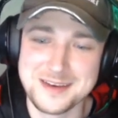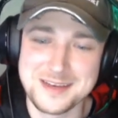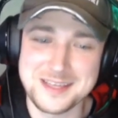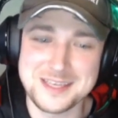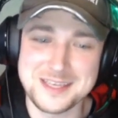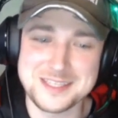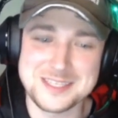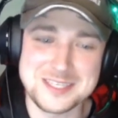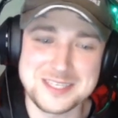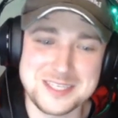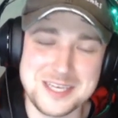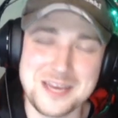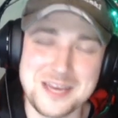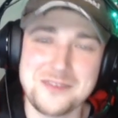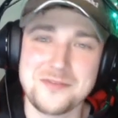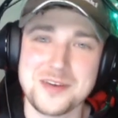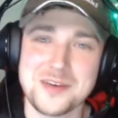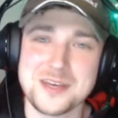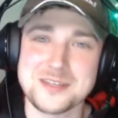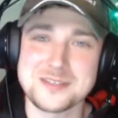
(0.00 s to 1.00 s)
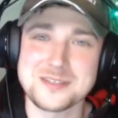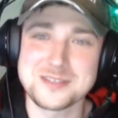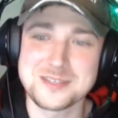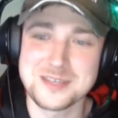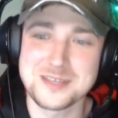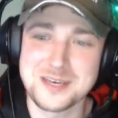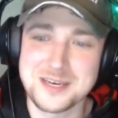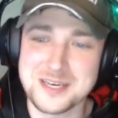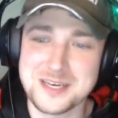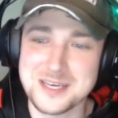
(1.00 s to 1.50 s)
in savings.
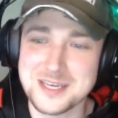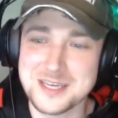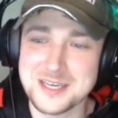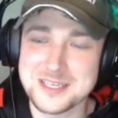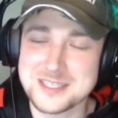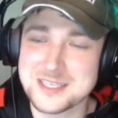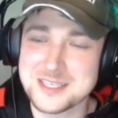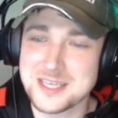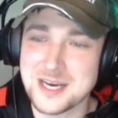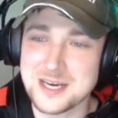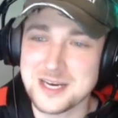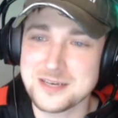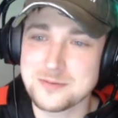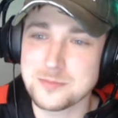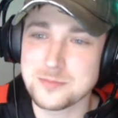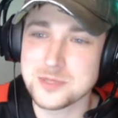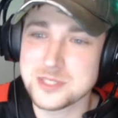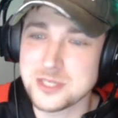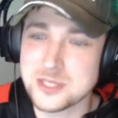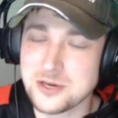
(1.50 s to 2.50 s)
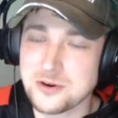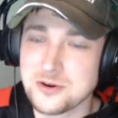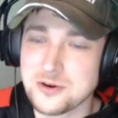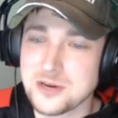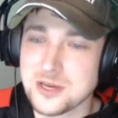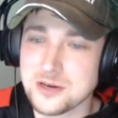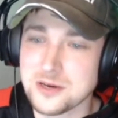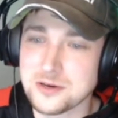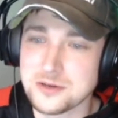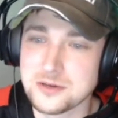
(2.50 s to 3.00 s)
It's not
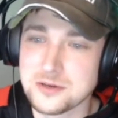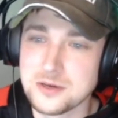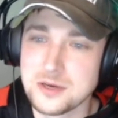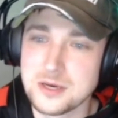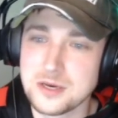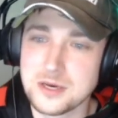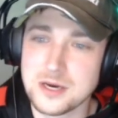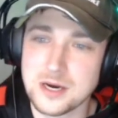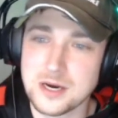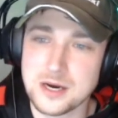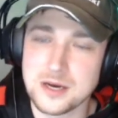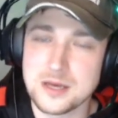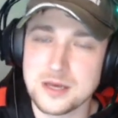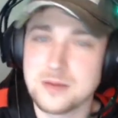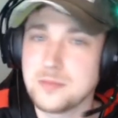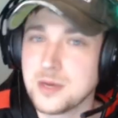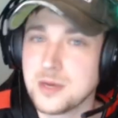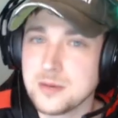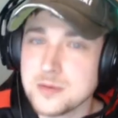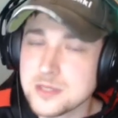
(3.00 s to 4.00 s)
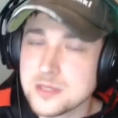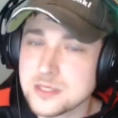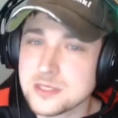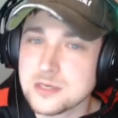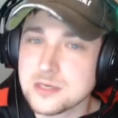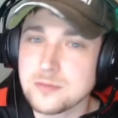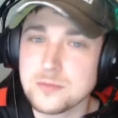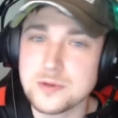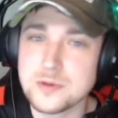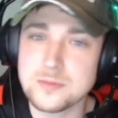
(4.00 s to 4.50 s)
material. And maybe to
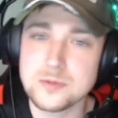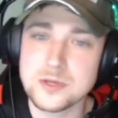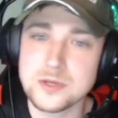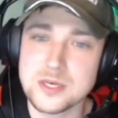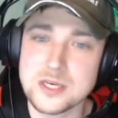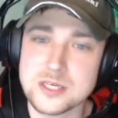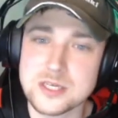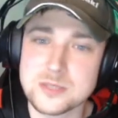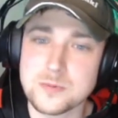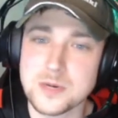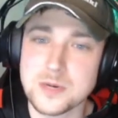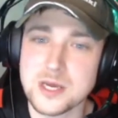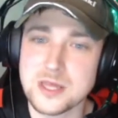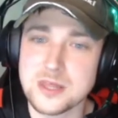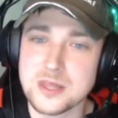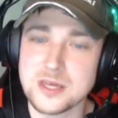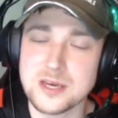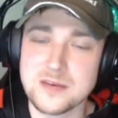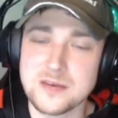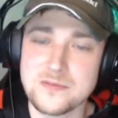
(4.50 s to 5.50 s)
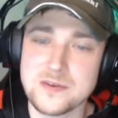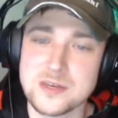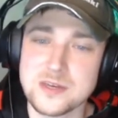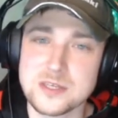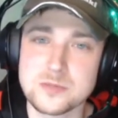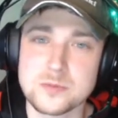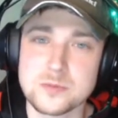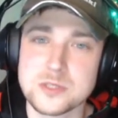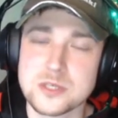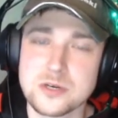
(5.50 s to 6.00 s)
some people it is, but I think if it
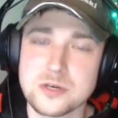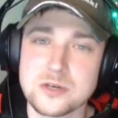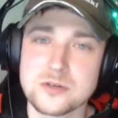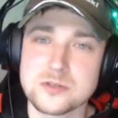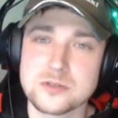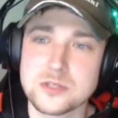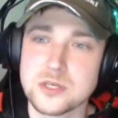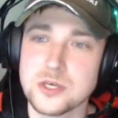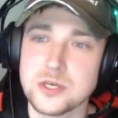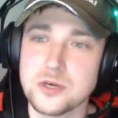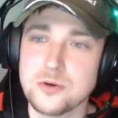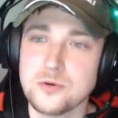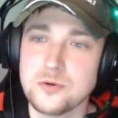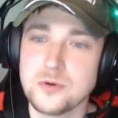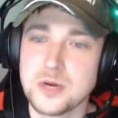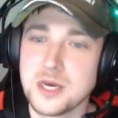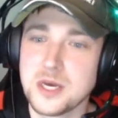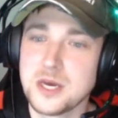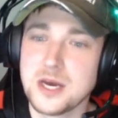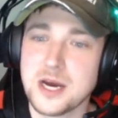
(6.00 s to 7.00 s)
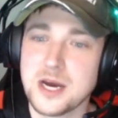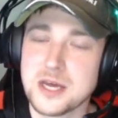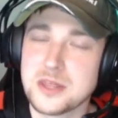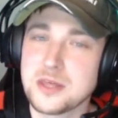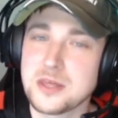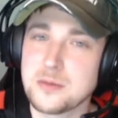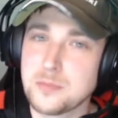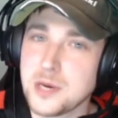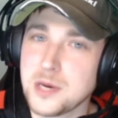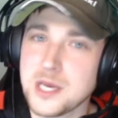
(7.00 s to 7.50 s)
is material to you, I
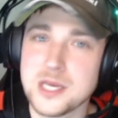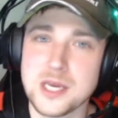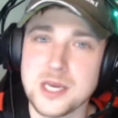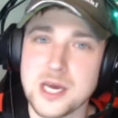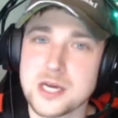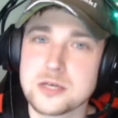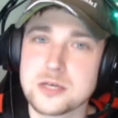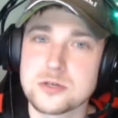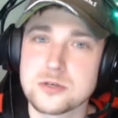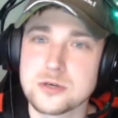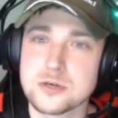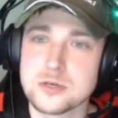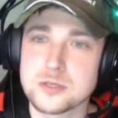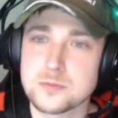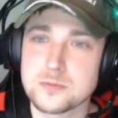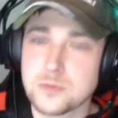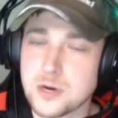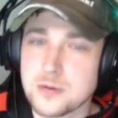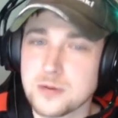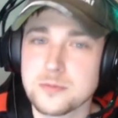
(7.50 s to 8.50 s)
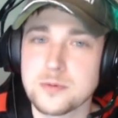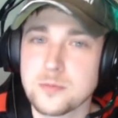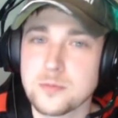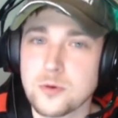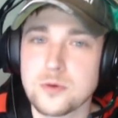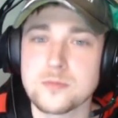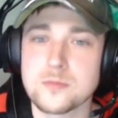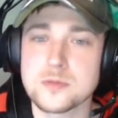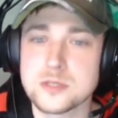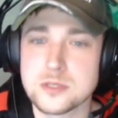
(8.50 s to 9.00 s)
think paying extra is probably
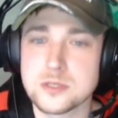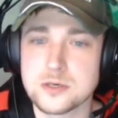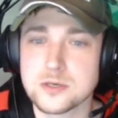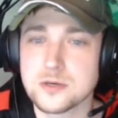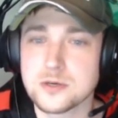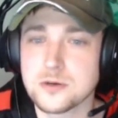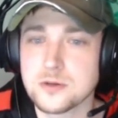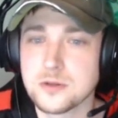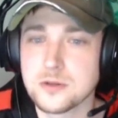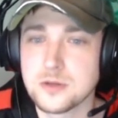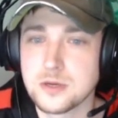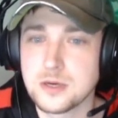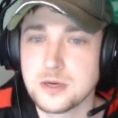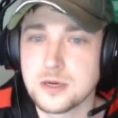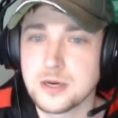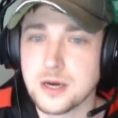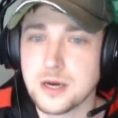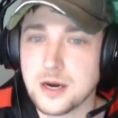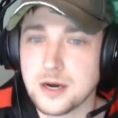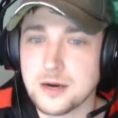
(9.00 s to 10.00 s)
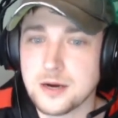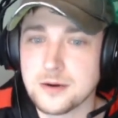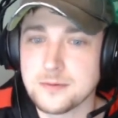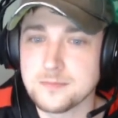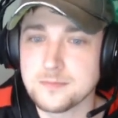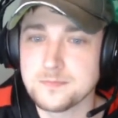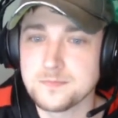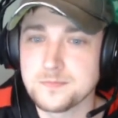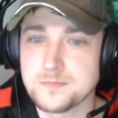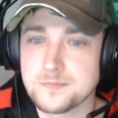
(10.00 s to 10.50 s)
more material
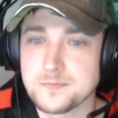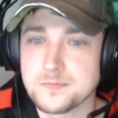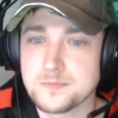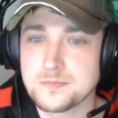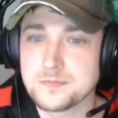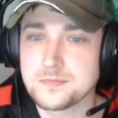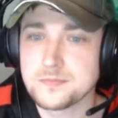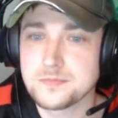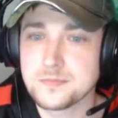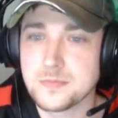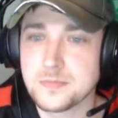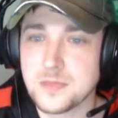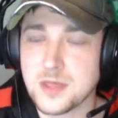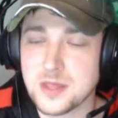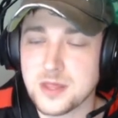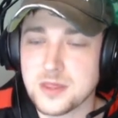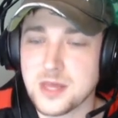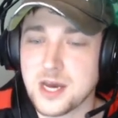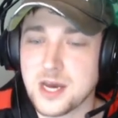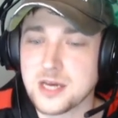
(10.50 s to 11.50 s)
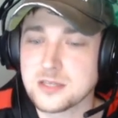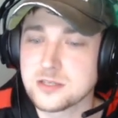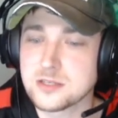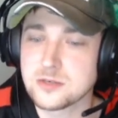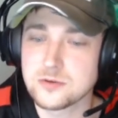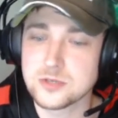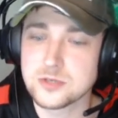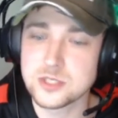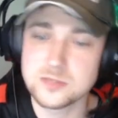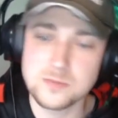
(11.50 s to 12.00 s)
than that.
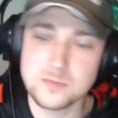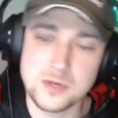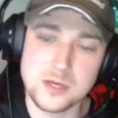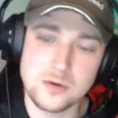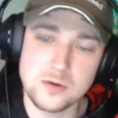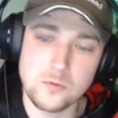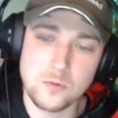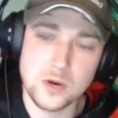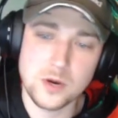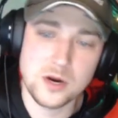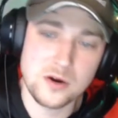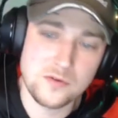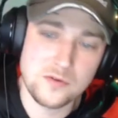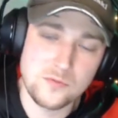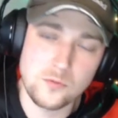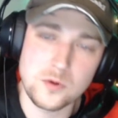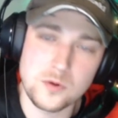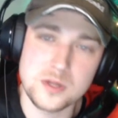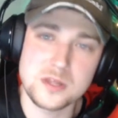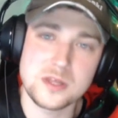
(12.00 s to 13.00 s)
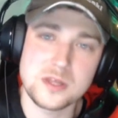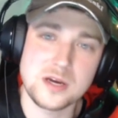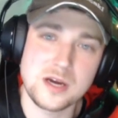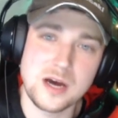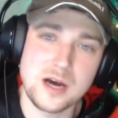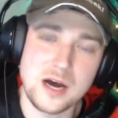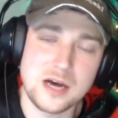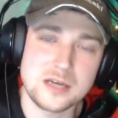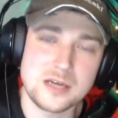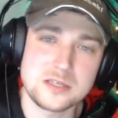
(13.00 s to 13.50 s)
So just being aware of what the
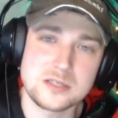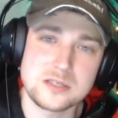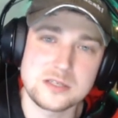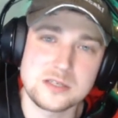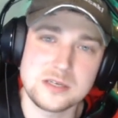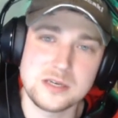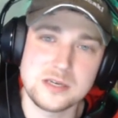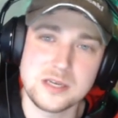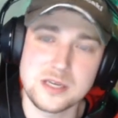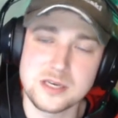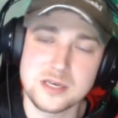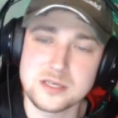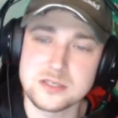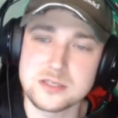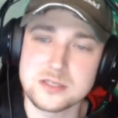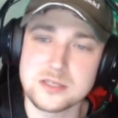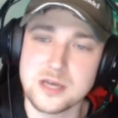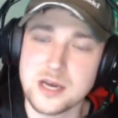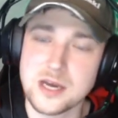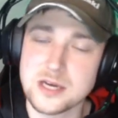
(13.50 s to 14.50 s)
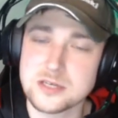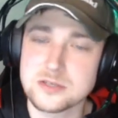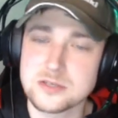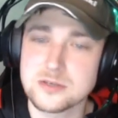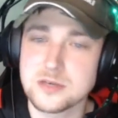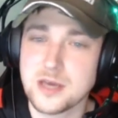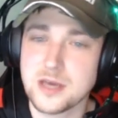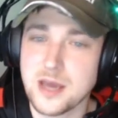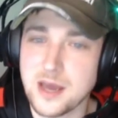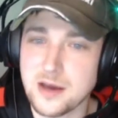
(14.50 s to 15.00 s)
cost it is to
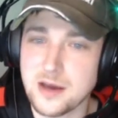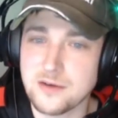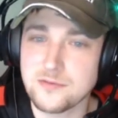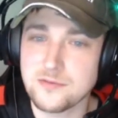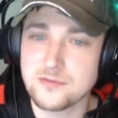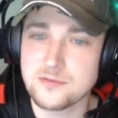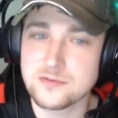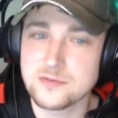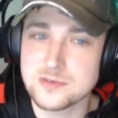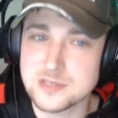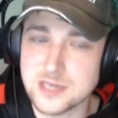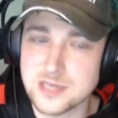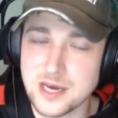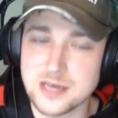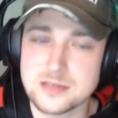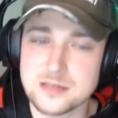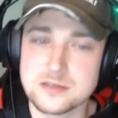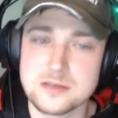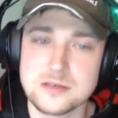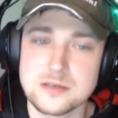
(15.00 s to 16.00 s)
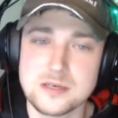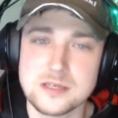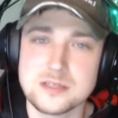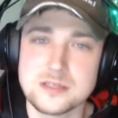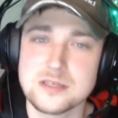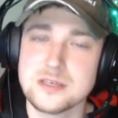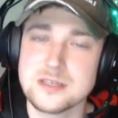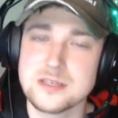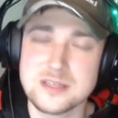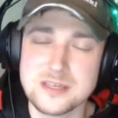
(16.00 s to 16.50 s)
actually have debt
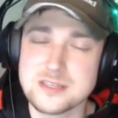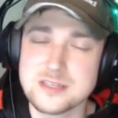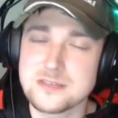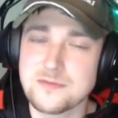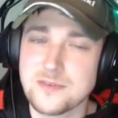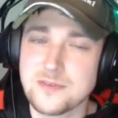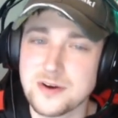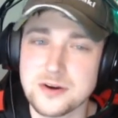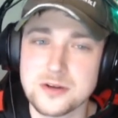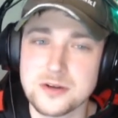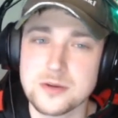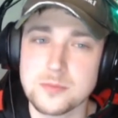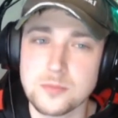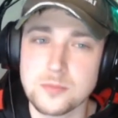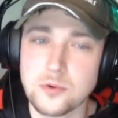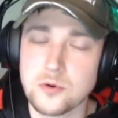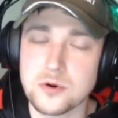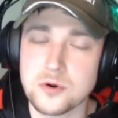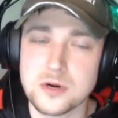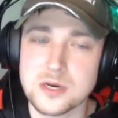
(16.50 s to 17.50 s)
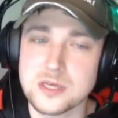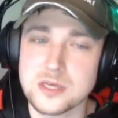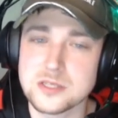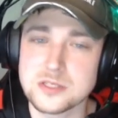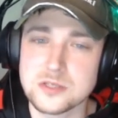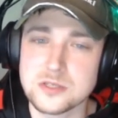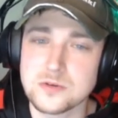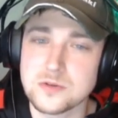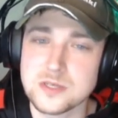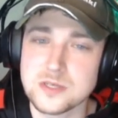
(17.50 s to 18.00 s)
is very important. And
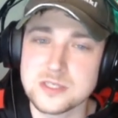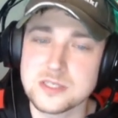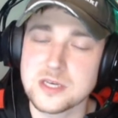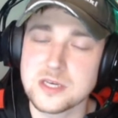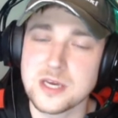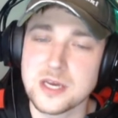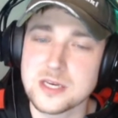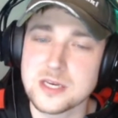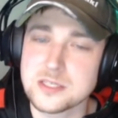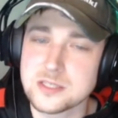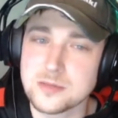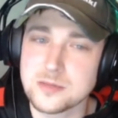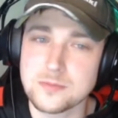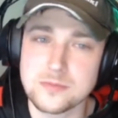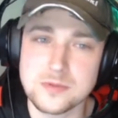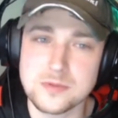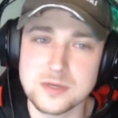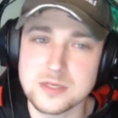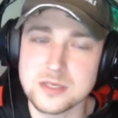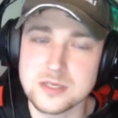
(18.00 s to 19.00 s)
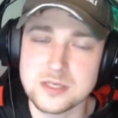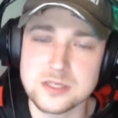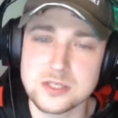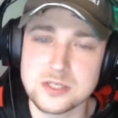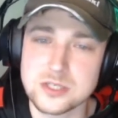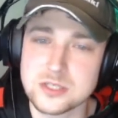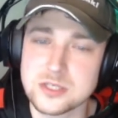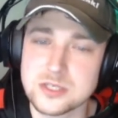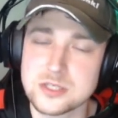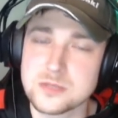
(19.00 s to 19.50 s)
so this, again, is
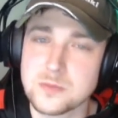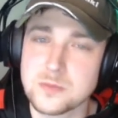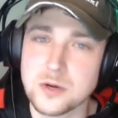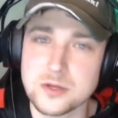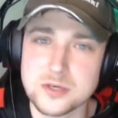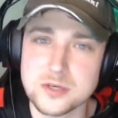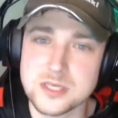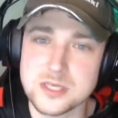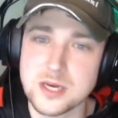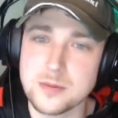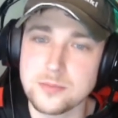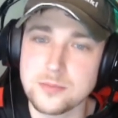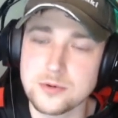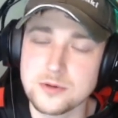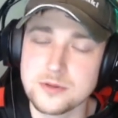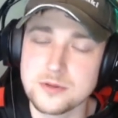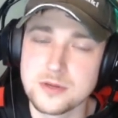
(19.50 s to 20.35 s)
just a small example